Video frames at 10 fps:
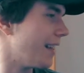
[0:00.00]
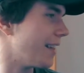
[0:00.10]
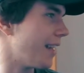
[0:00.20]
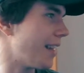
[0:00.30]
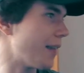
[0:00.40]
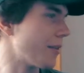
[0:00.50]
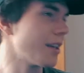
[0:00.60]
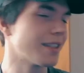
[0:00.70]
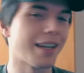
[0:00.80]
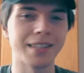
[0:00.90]
and, and
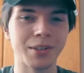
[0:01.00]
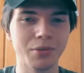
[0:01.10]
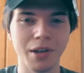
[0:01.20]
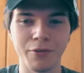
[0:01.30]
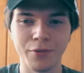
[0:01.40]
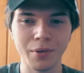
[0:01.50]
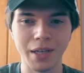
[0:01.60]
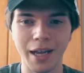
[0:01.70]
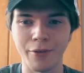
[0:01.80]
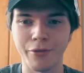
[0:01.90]
everything is nice. I do have
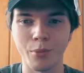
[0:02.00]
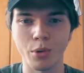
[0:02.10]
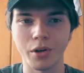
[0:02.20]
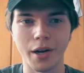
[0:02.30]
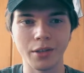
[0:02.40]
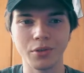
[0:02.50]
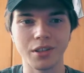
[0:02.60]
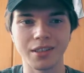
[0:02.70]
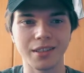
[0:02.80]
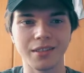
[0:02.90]
food, I have water, I do just